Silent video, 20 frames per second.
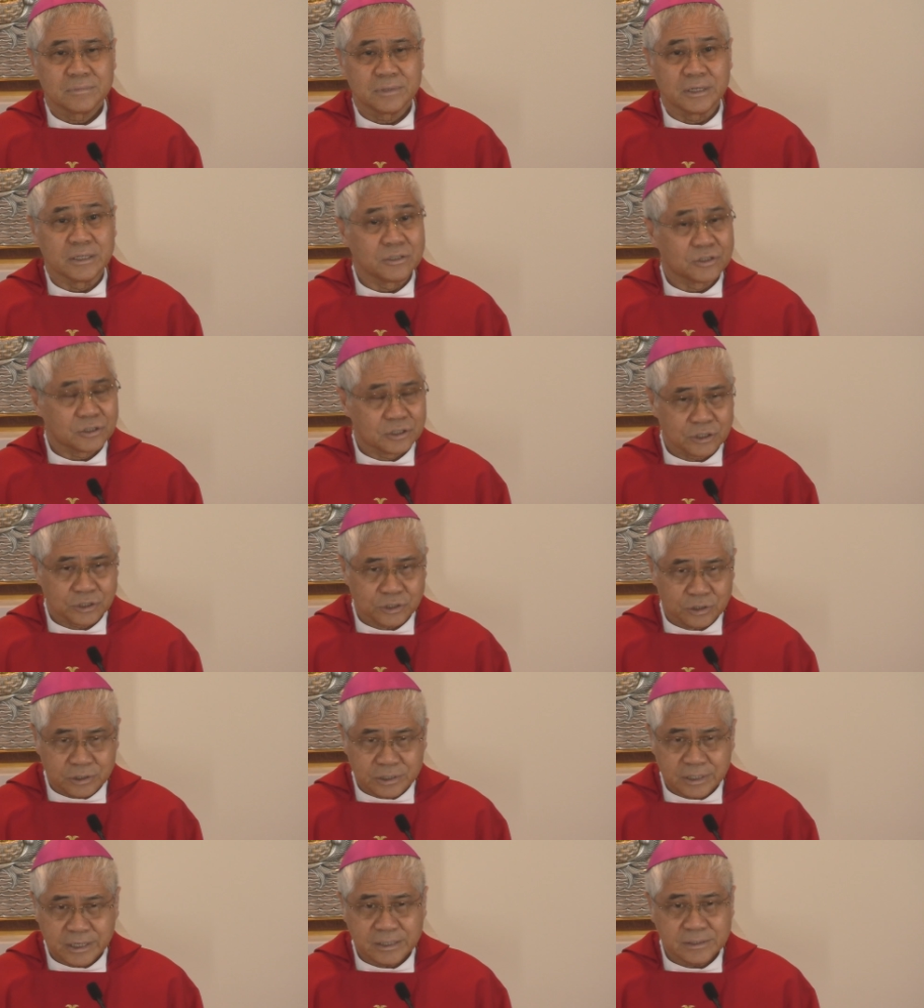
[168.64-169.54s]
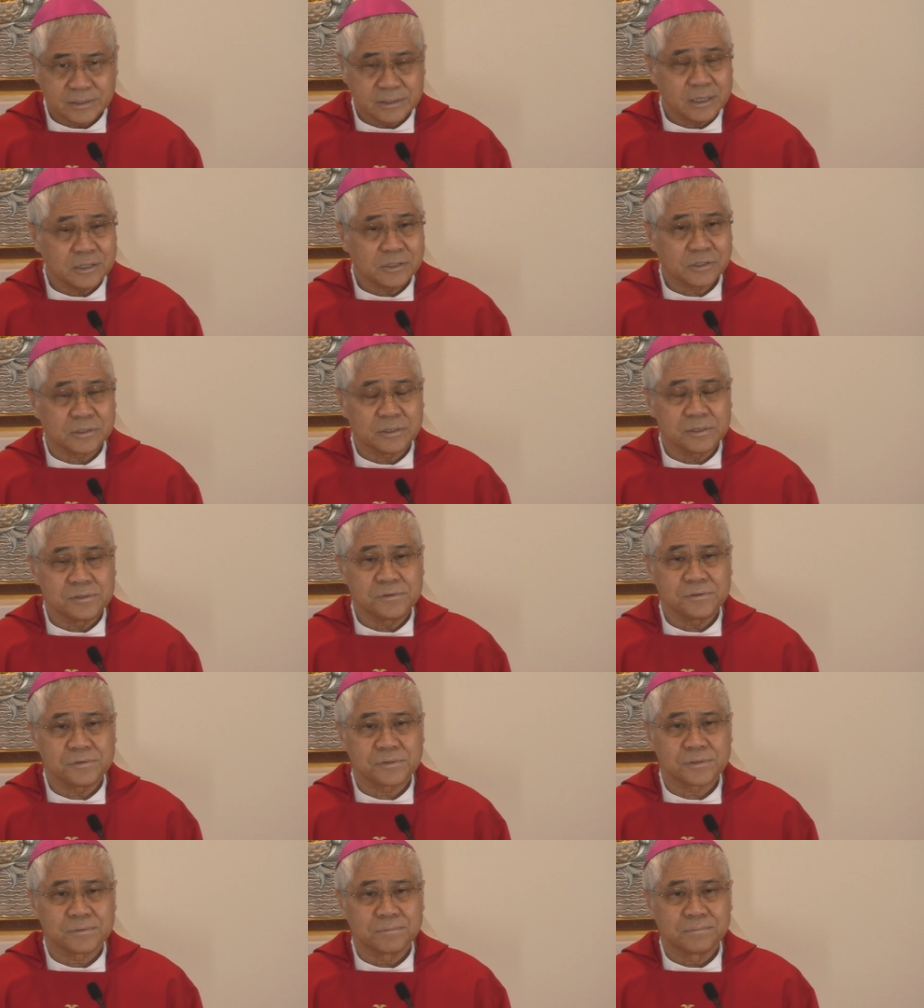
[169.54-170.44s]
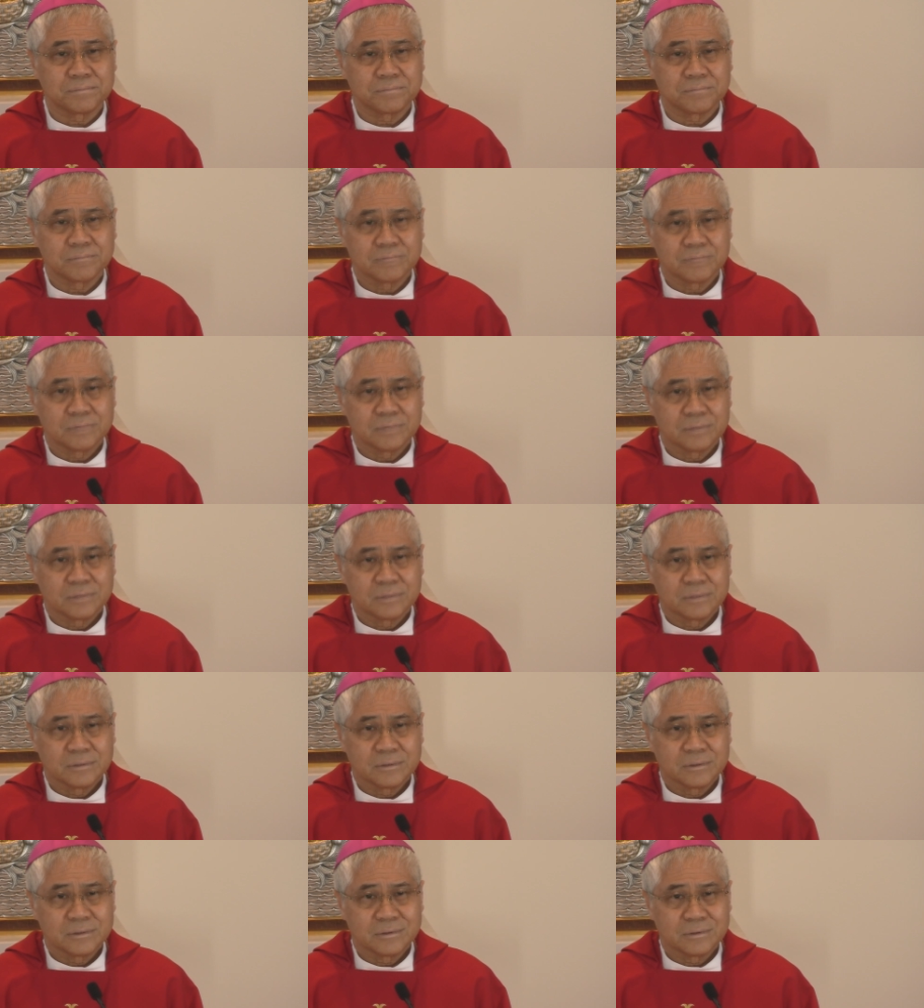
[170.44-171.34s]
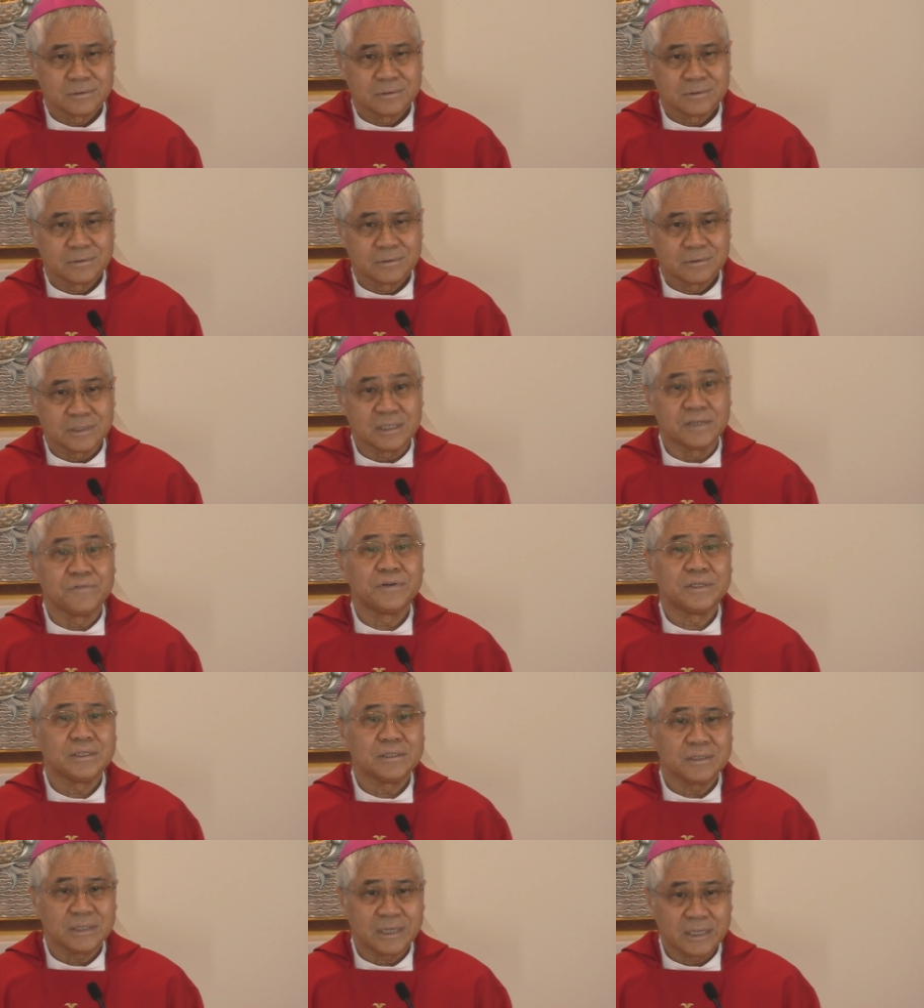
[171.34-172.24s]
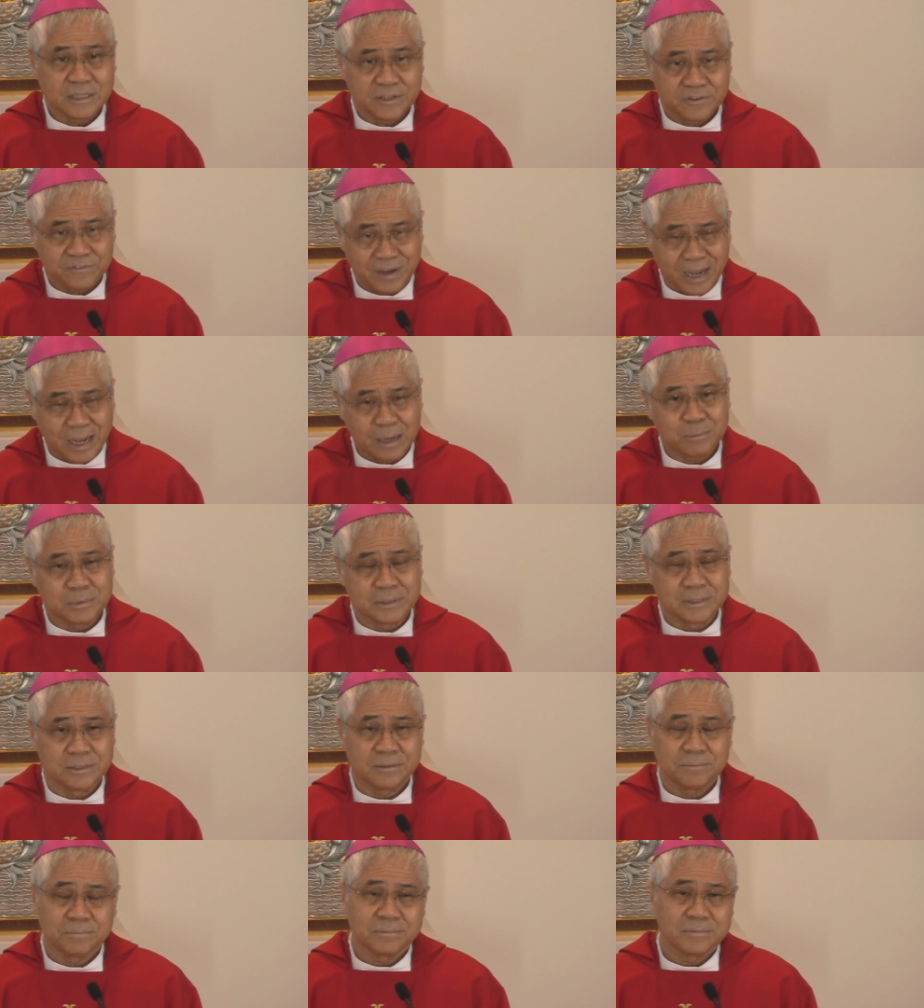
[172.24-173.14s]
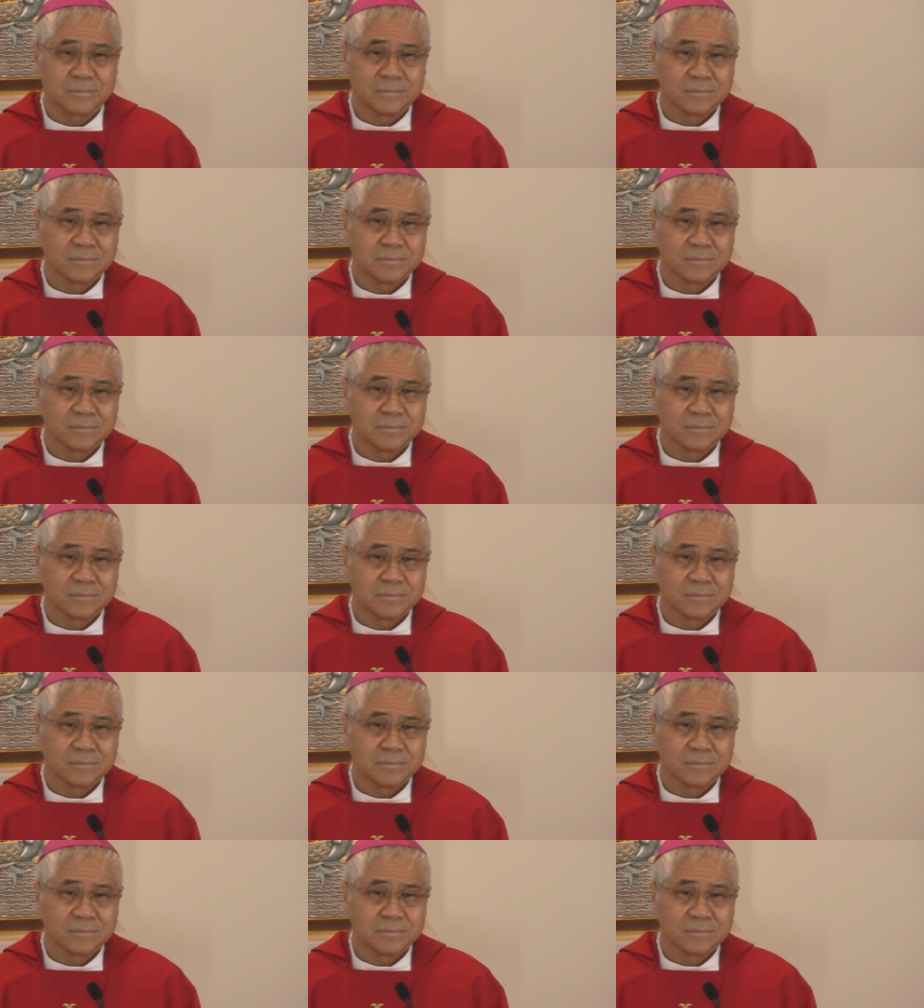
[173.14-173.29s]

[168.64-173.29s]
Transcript: in church organizations, even in the family.